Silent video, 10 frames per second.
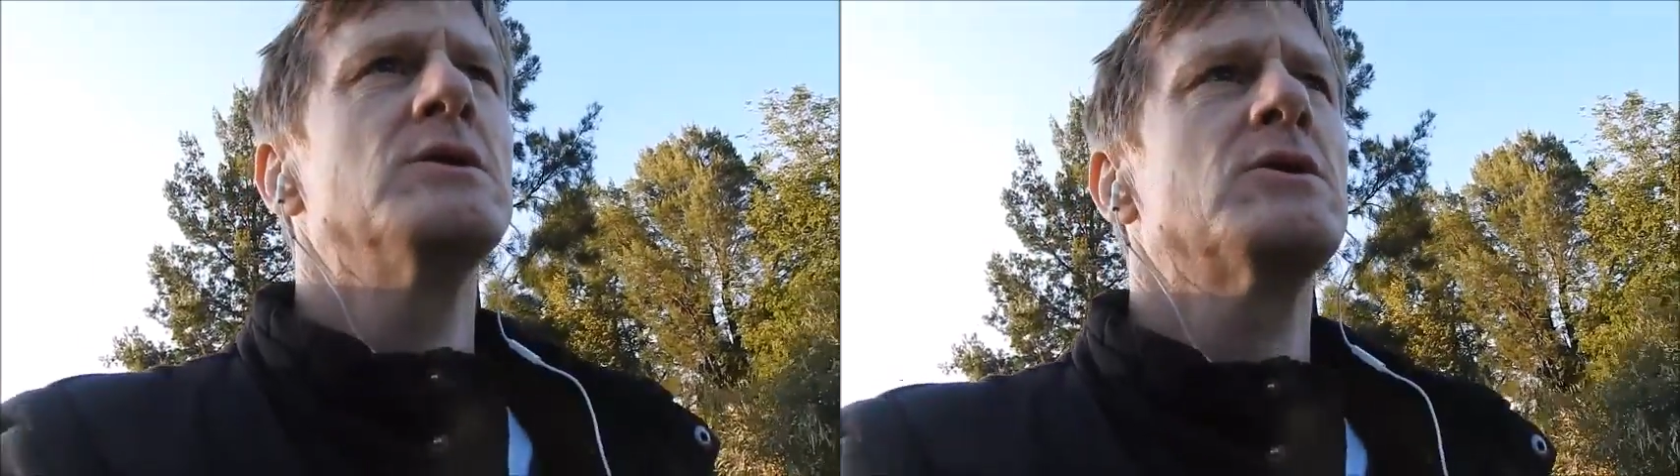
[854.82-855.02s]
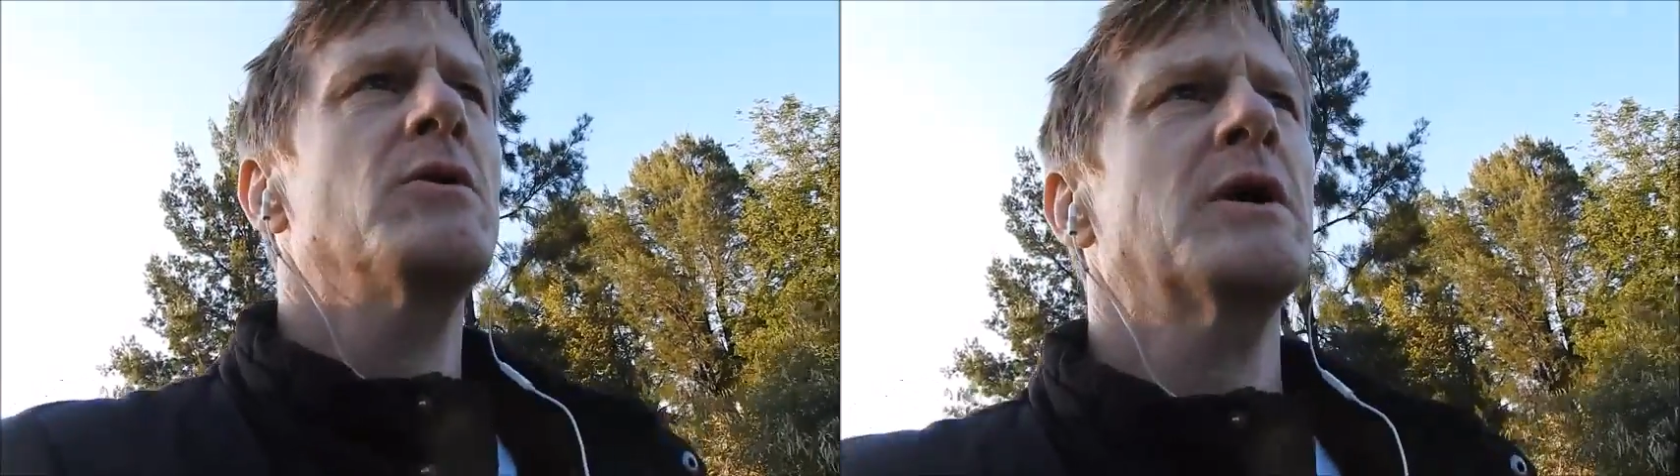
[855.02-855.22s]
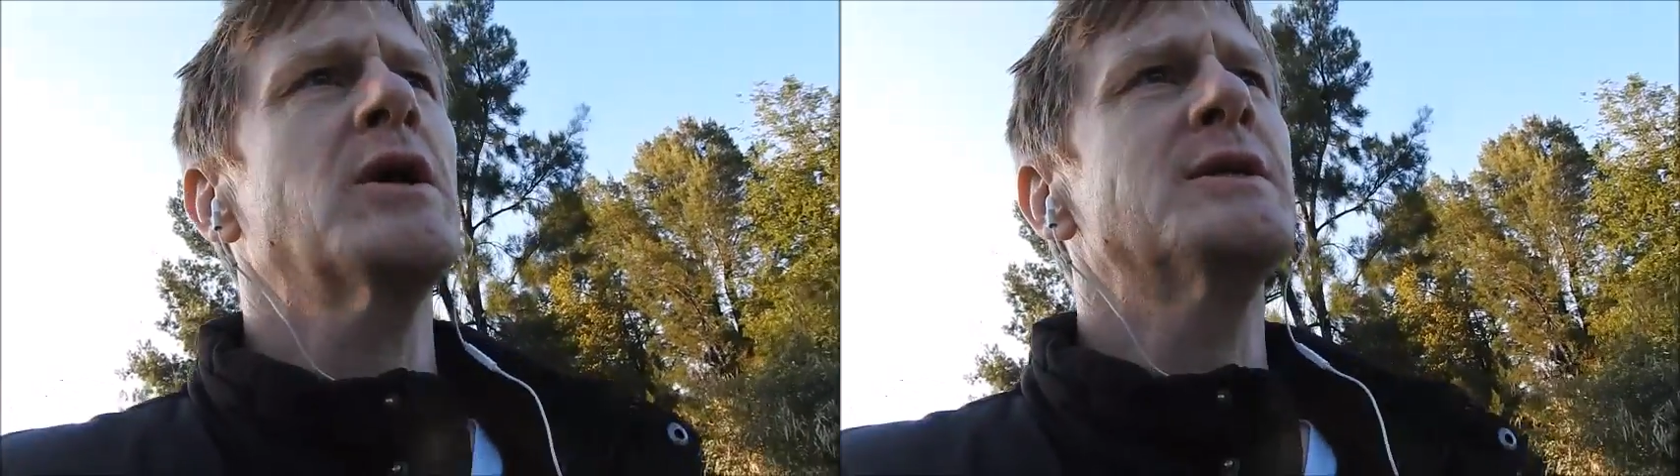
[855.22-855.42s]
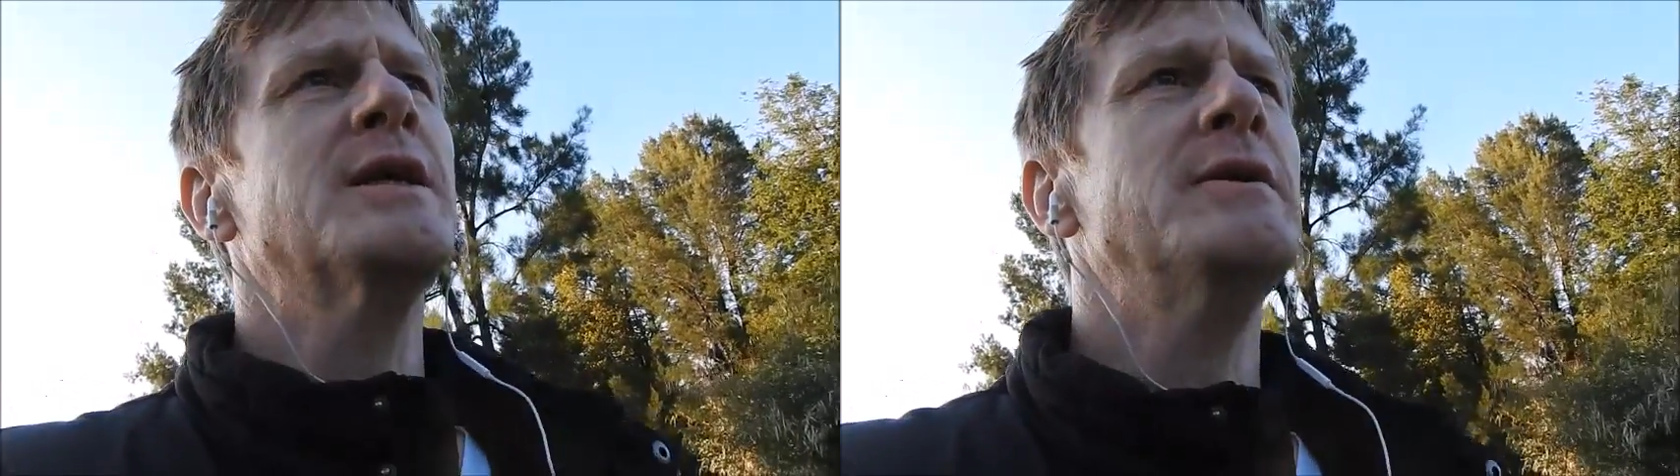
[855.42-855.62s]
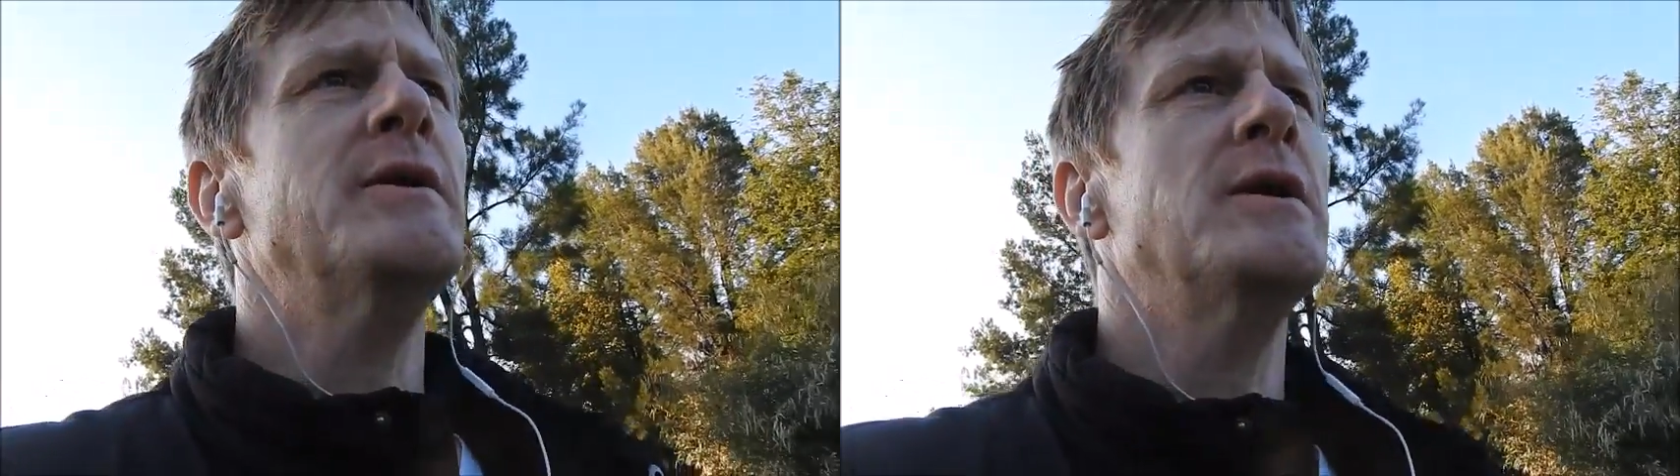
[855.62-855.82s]
So we're
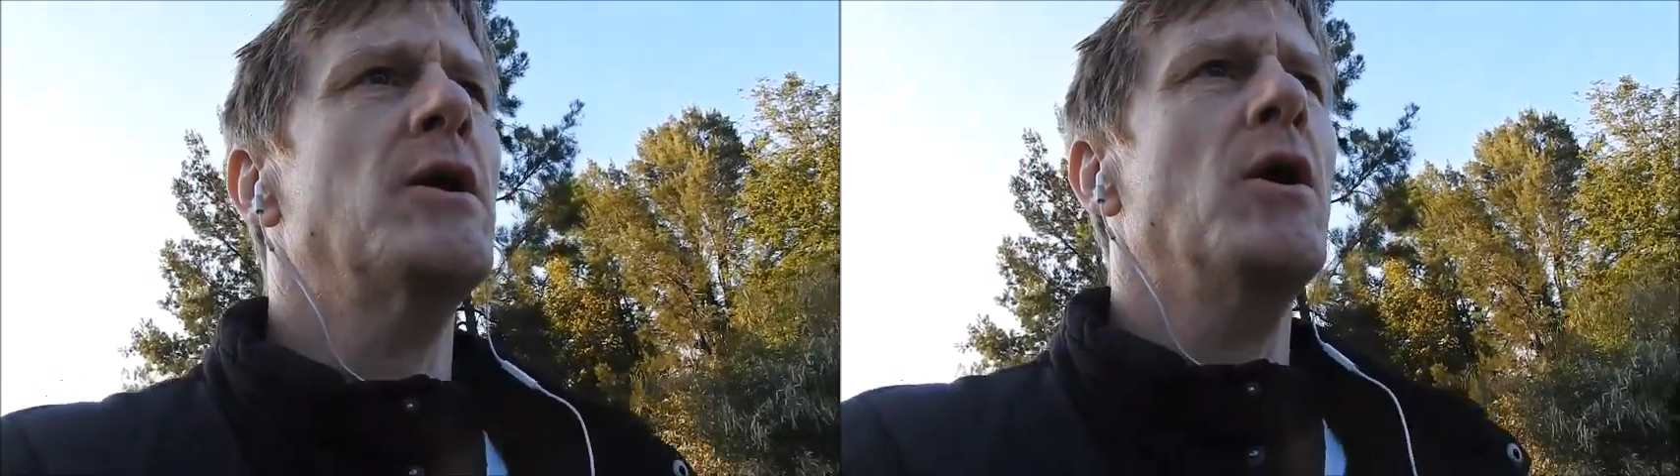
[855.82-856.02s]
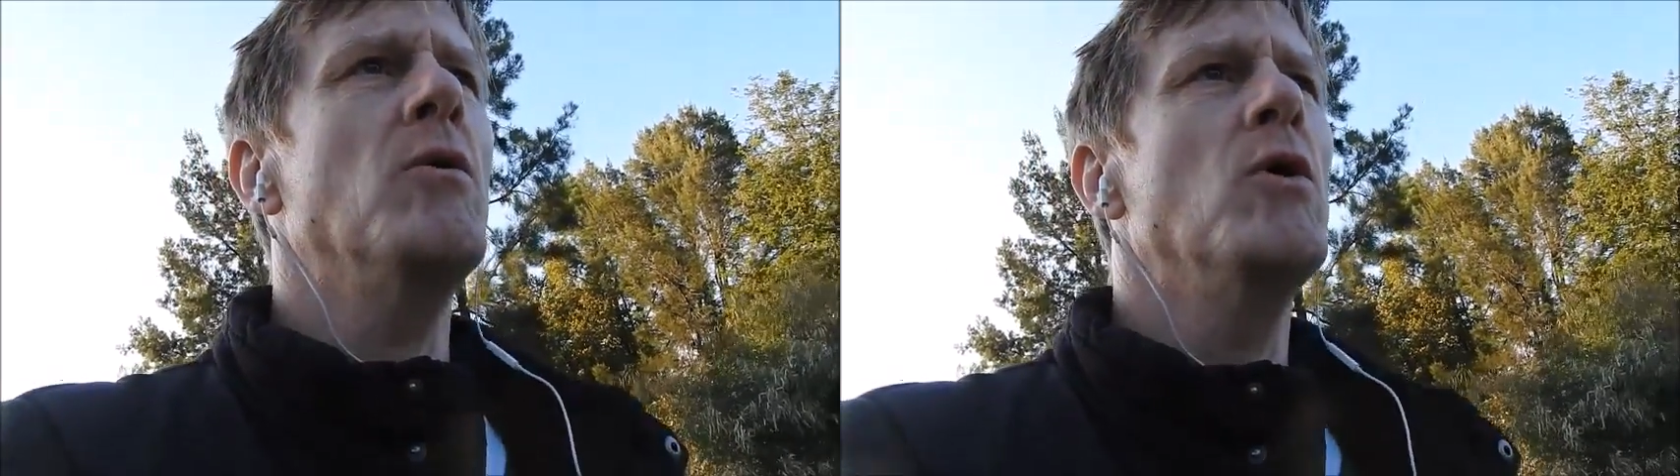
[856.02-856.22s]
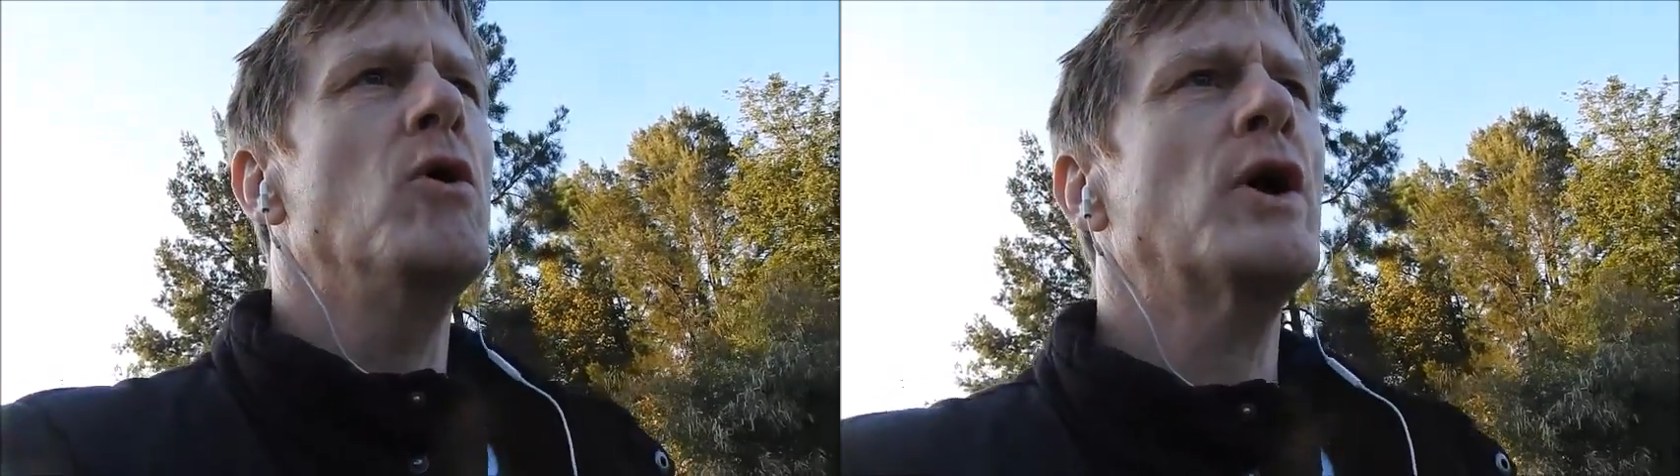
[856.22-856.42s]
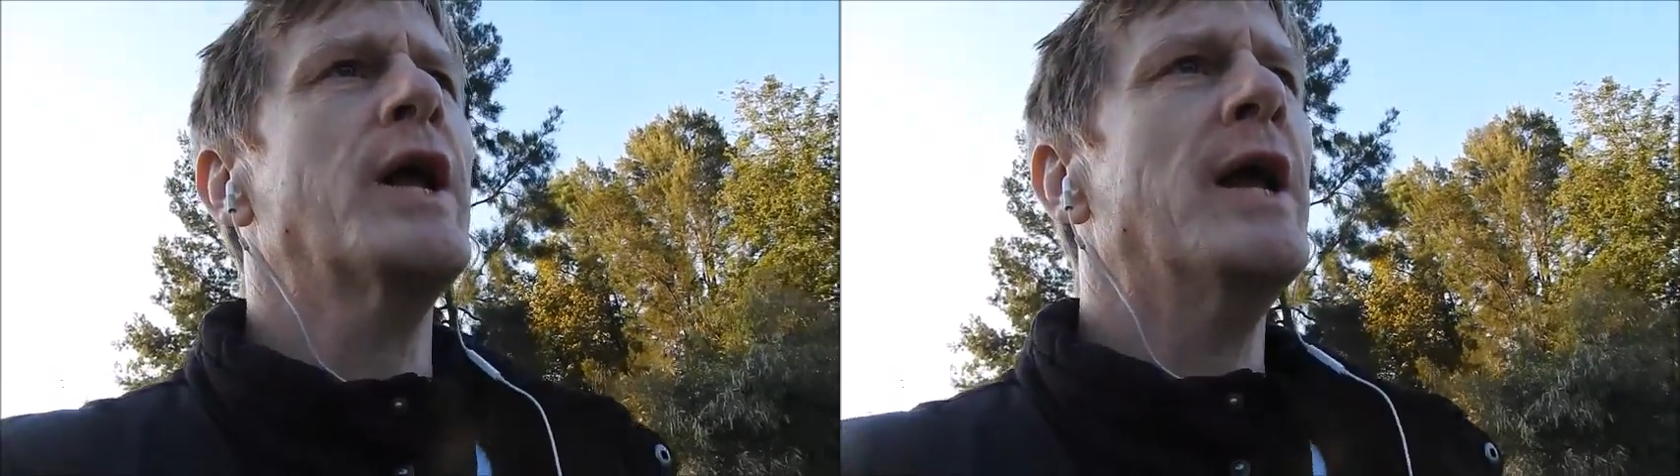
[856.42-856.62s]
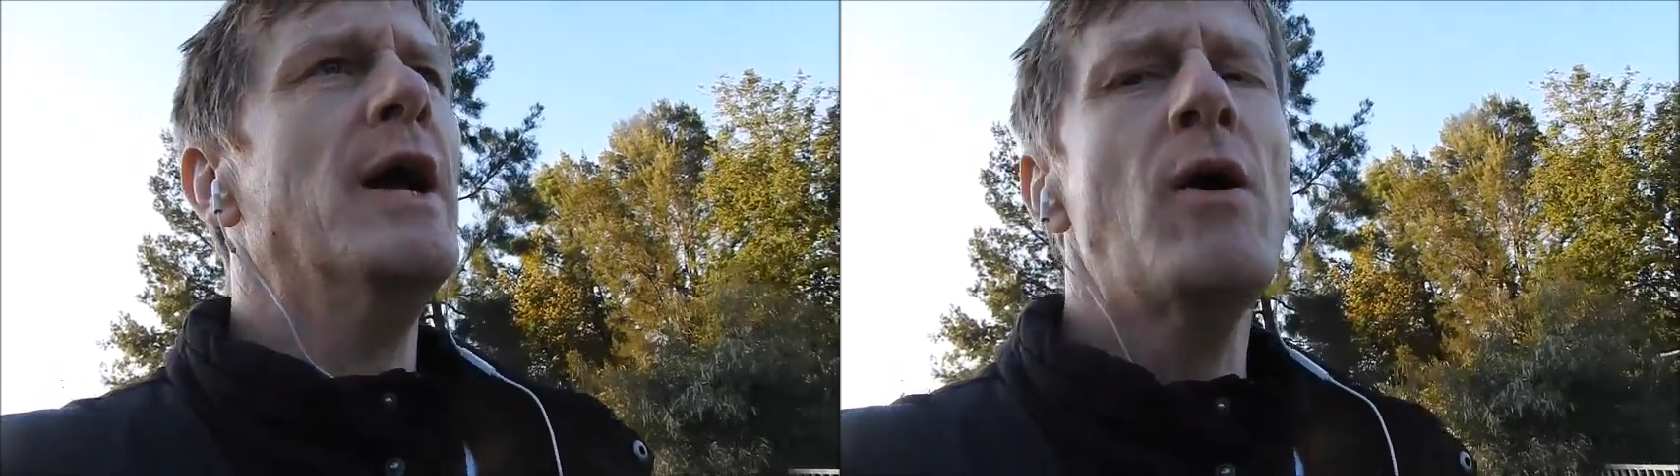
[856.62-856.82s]
continuing on our walk
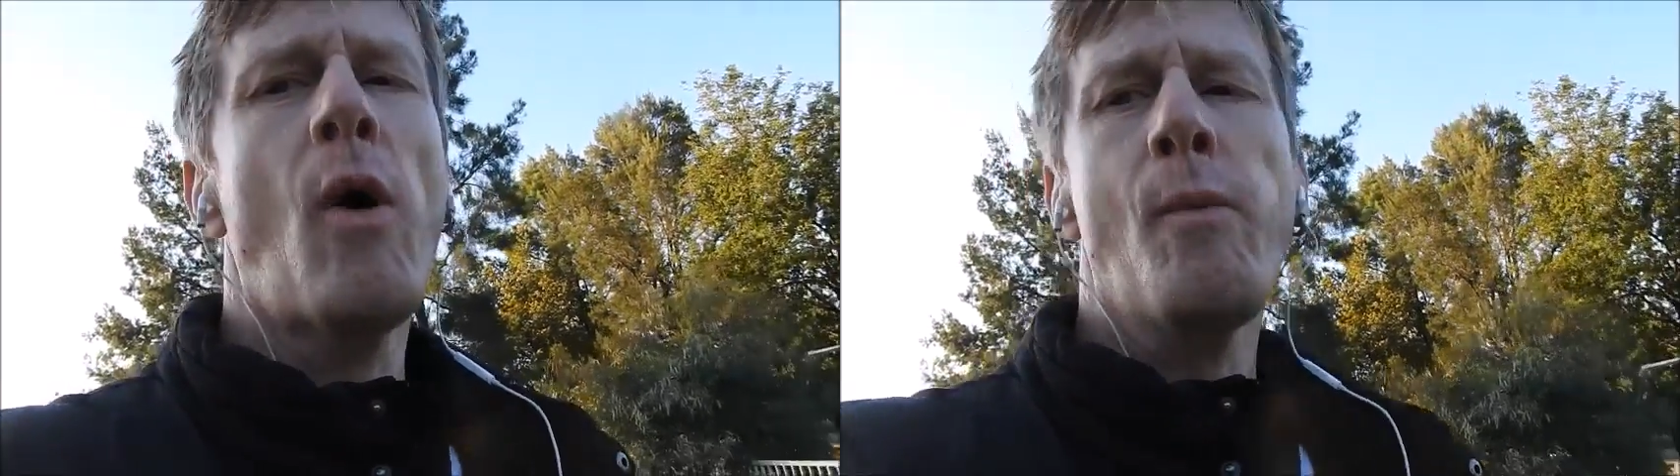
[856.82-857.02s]
here.